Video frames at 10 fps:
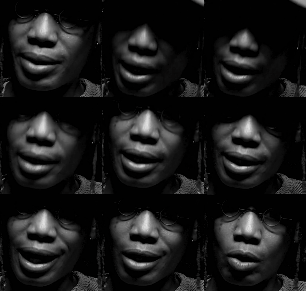
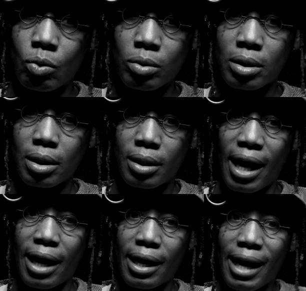that goes
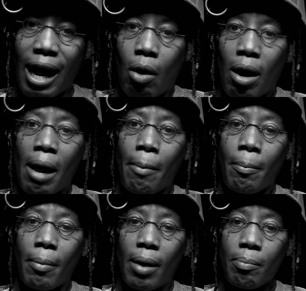that now
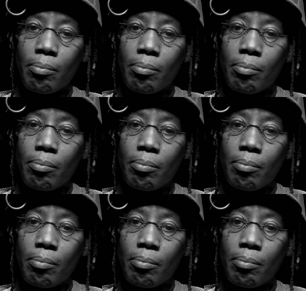I'm